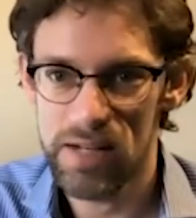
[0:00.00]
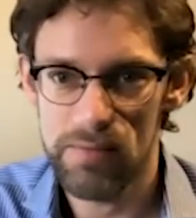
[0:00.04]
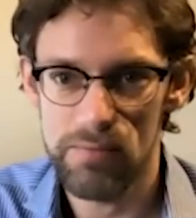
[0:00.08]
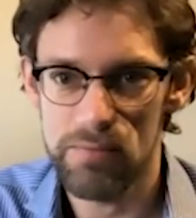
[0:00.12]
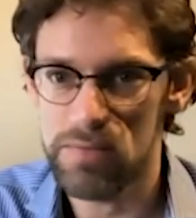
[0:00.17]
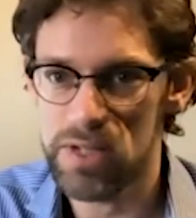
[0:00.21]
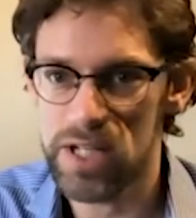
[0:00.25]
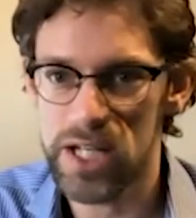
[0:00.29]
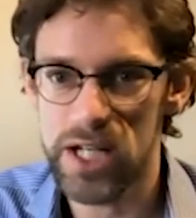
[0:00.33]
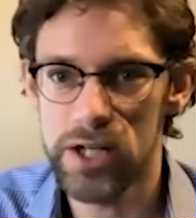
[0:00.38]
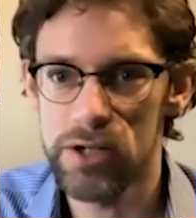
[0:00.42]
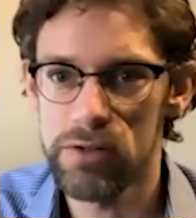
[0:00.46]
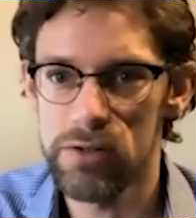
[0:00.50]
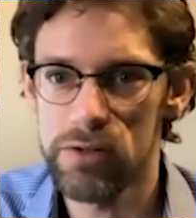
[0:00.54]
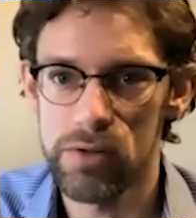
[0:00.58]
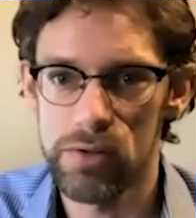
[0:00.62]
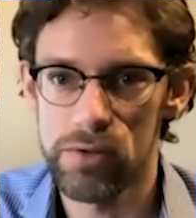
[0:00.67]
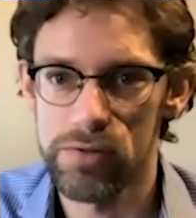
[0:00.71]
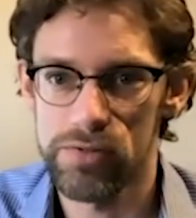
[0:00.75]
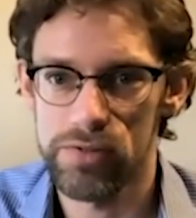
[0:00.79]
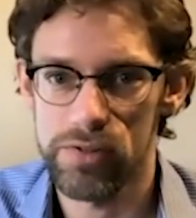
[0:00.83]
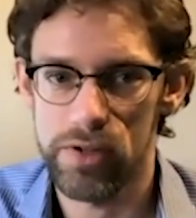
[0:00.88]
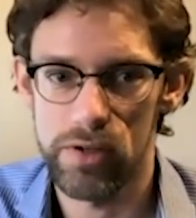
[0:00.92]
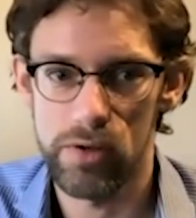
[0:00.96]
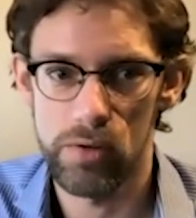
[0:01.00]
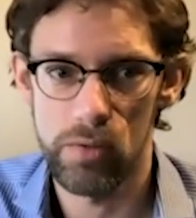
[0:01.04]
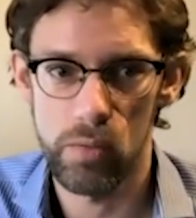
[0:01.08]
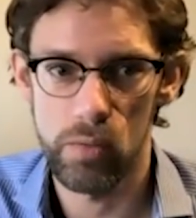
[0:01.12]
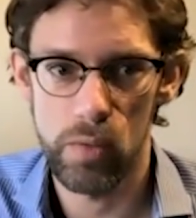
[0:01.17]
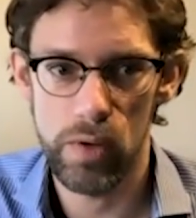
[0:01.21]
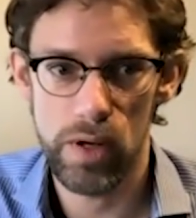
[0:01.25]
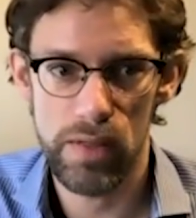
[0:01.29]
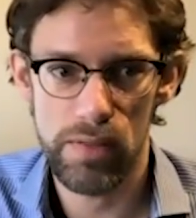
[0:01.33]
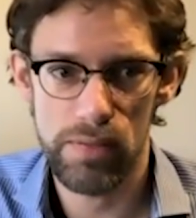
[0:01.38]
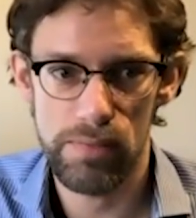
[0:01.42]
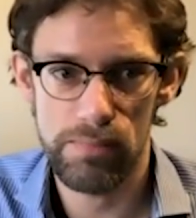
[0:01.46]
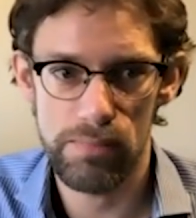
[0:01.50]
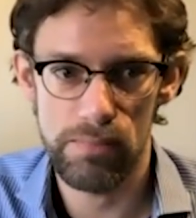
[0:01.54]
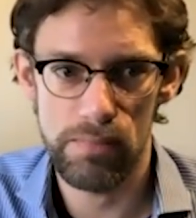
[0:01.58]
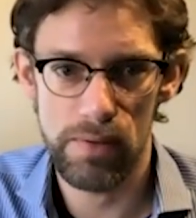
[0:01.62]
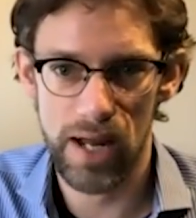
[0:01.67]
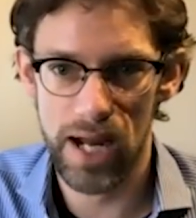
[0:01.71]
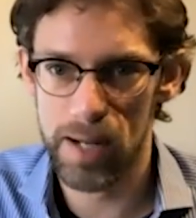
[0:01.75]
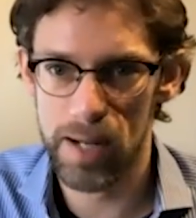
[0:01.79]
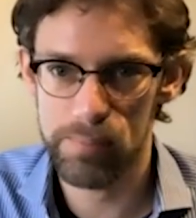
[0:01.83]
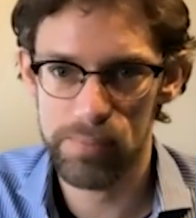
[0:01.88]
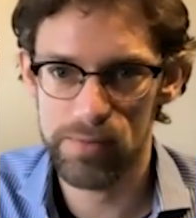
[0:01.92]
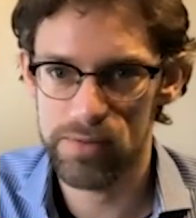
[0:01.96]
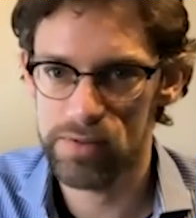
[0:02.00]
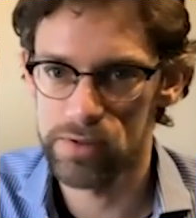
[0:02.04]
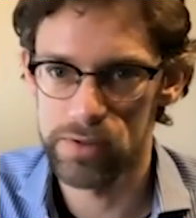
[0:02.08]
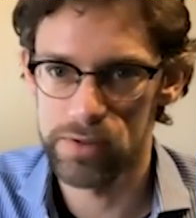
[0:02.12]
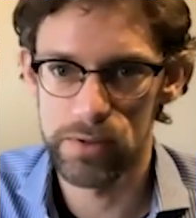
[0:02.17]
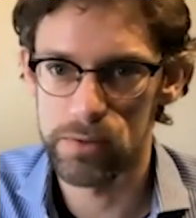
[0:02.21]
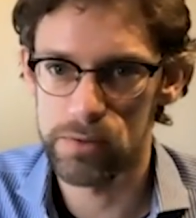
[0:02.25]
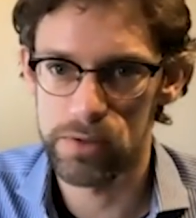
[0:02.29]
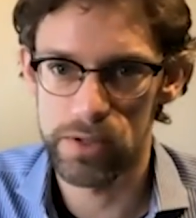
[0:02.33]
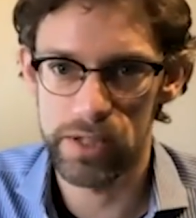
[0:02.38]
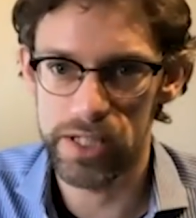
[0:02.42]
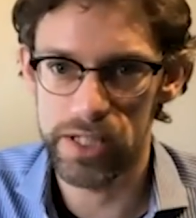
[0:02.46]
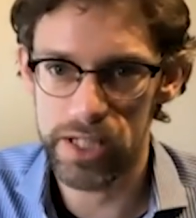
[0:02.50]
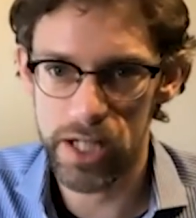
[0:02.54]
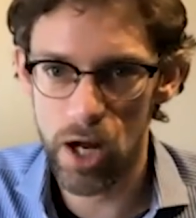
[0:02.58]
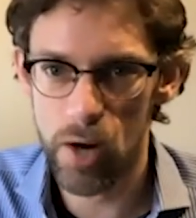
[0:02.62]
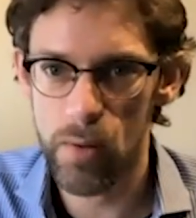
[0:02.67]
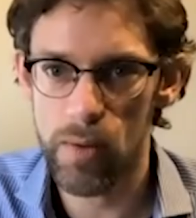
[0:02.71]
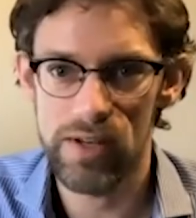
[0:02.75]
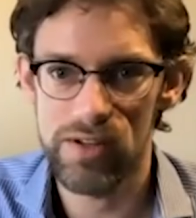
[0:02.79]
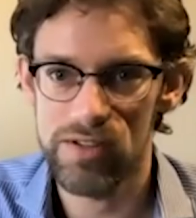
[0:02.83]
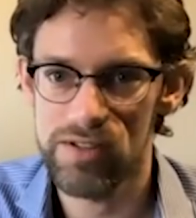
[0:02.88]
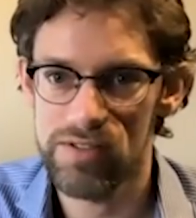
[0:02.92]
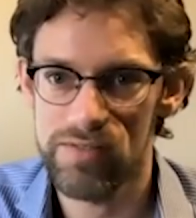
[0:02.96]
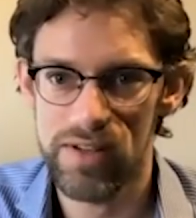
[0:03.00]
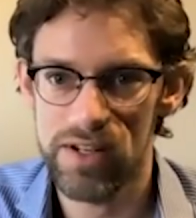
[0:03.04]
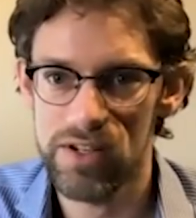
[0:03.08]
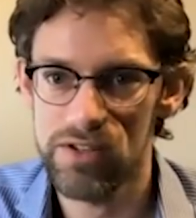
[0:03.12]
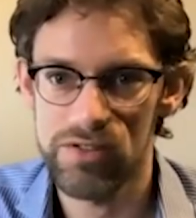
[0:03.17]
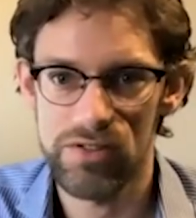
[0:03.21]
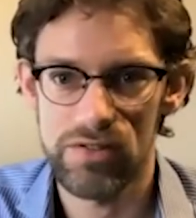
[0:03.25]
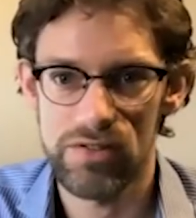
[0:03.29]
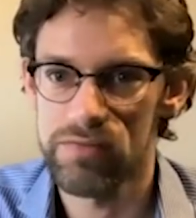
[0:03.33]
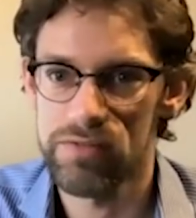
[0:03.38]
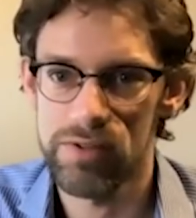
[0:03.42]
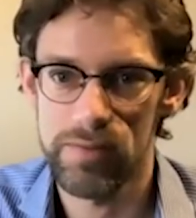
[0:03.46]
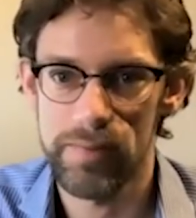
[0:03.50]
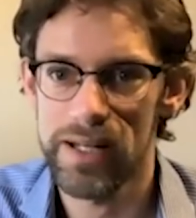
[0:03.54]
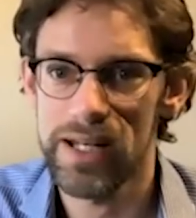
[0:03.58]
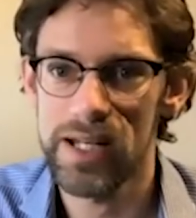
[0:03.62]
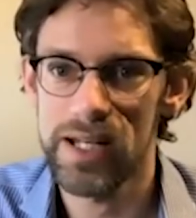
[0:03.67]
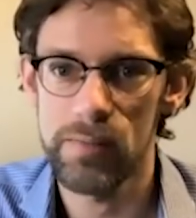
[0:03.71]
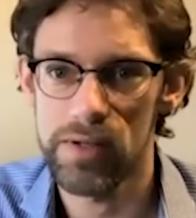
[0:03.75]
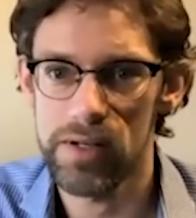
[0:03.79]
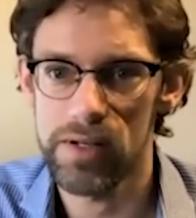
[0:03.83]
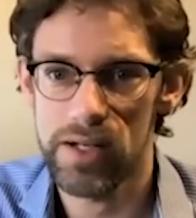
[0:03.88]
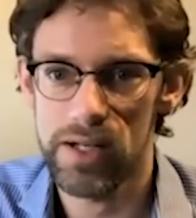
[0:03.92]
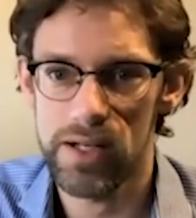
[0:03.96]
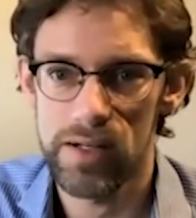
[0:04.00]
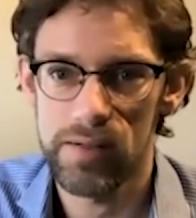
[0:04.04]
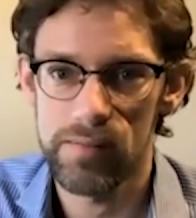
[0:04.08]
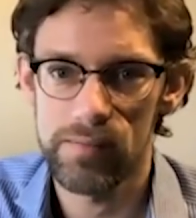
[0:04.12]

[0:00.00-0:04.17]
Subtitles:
year or so with absolutely no intervention from anybody.